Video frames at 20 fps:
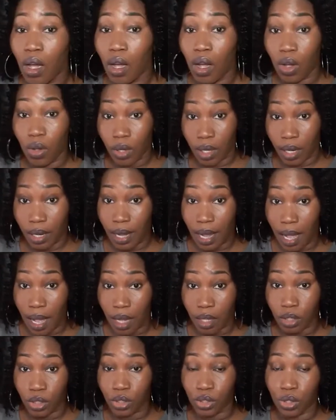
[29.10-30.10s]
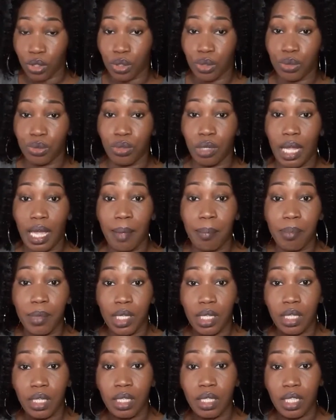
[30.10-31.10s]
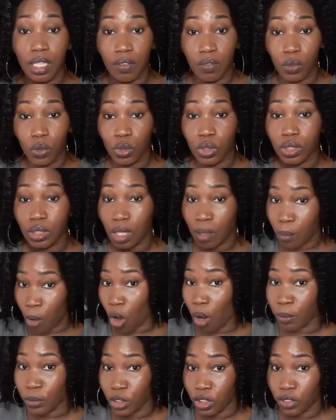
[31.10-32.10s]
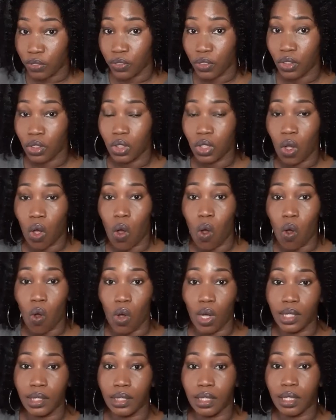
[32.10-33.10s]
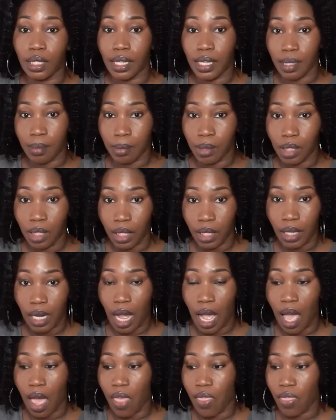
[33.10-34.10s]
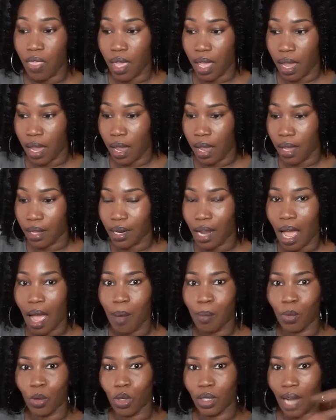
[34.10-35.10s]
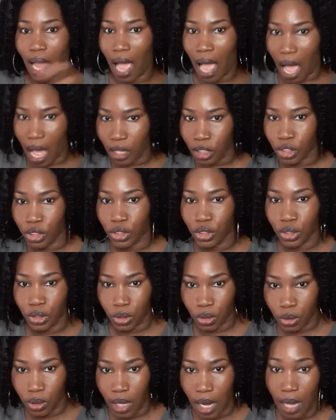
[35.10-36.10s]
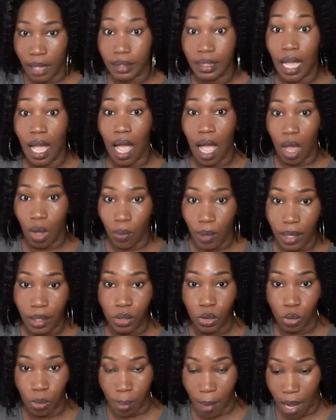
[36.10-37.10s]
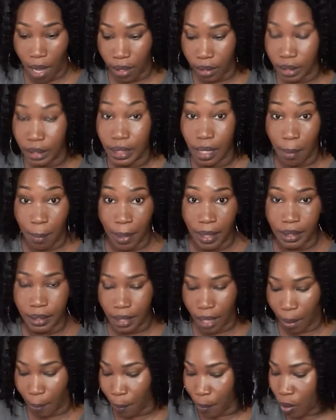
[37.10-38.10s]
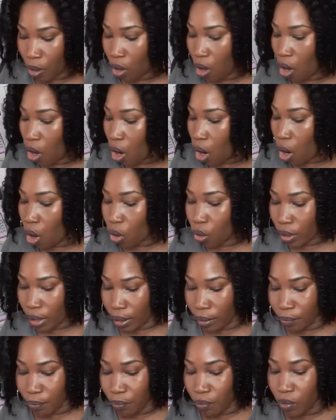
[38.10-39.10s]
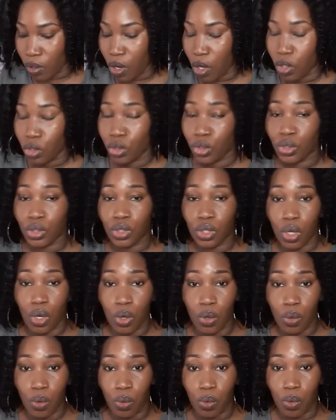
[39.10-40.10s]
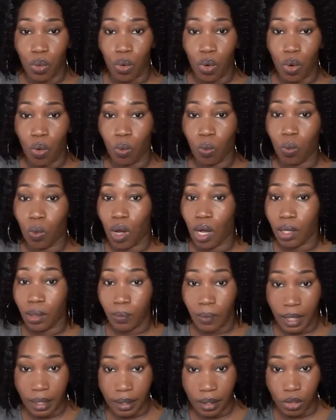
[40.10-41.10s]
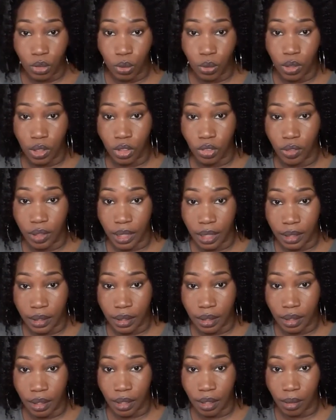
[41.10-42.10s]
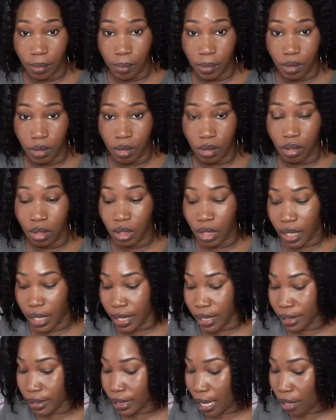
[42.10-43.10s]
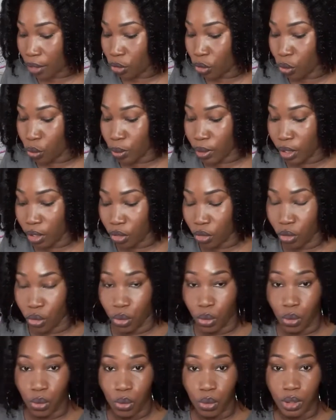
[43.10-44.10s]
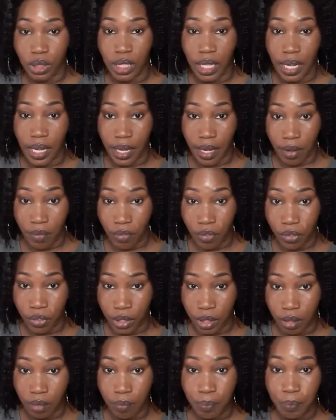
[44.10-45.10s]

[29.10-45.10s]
Okay guys, so let me give you some options first on your labeling, and then I'm going to actually show you guys how I do mine step by step. Okay, so one way that you can create your labels is that you can use Avery.